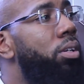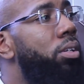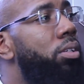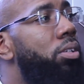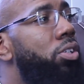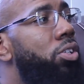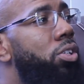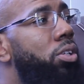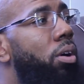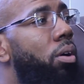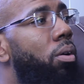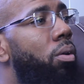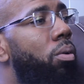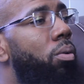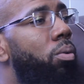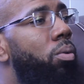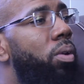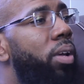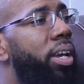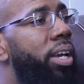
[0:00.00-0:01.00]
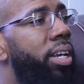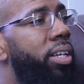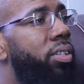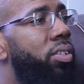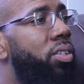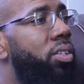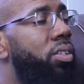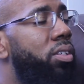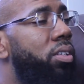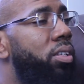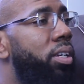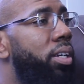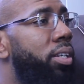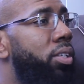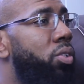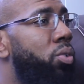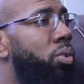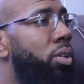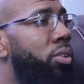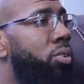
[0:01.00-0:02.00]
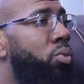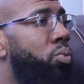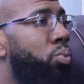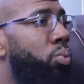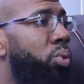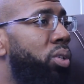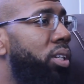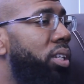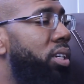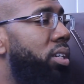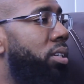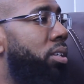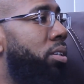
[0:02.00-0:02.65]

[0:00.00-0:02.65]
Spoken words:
So it's really in